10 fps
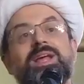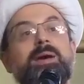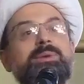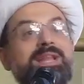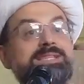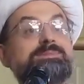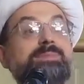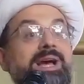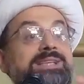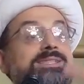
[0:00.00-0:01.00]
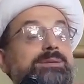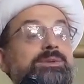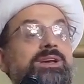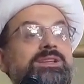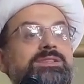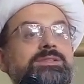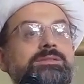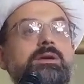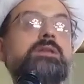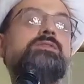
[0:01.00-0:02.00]
I mean as terminologies.
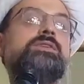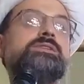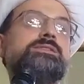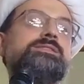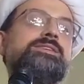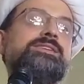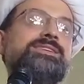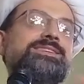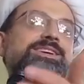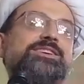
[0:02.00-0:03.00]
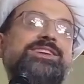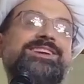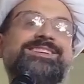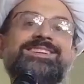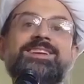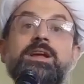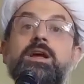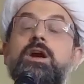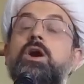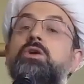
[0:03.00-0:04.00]
It fits the degree.
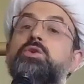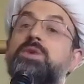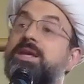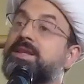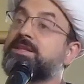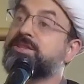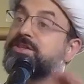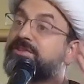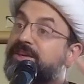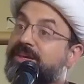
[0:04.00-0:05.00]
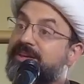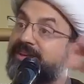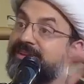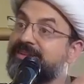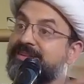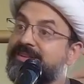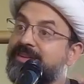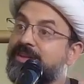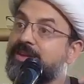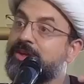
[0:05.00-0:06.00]
Oh, to get a degree,
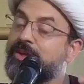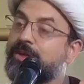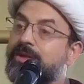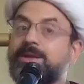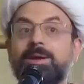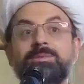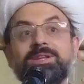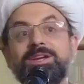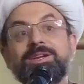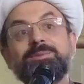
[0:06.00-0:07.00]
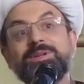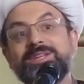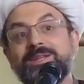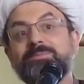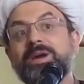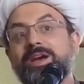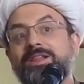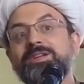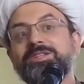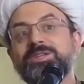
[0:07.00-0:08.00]
and I'm not talking about yet
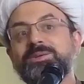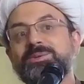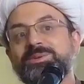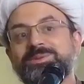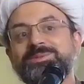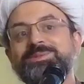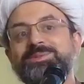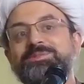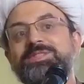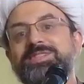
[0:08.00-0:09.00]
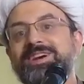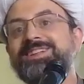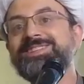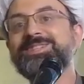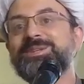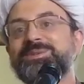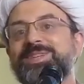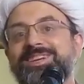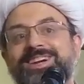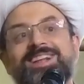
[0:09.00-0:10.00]
biology, physiology,
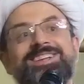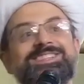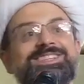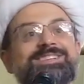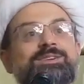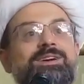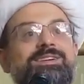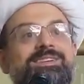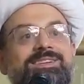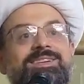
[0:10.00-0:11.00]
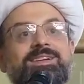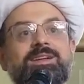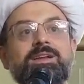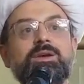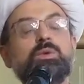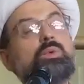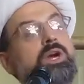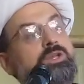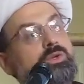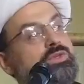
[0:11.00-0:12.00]
psychology.
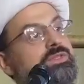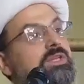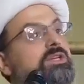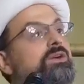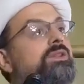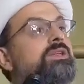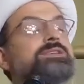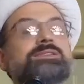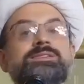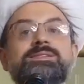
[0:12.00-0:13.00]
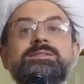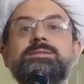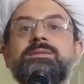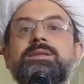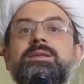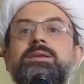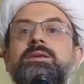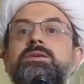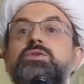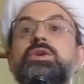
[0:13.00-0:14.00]
Why do you study all this?
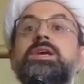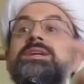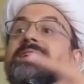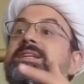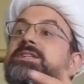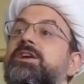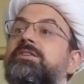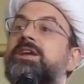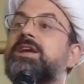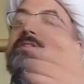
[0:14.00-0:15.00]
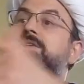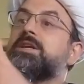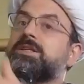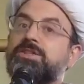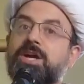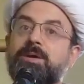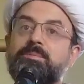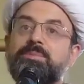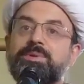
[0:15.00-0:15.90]
So you can get a degree and find a job.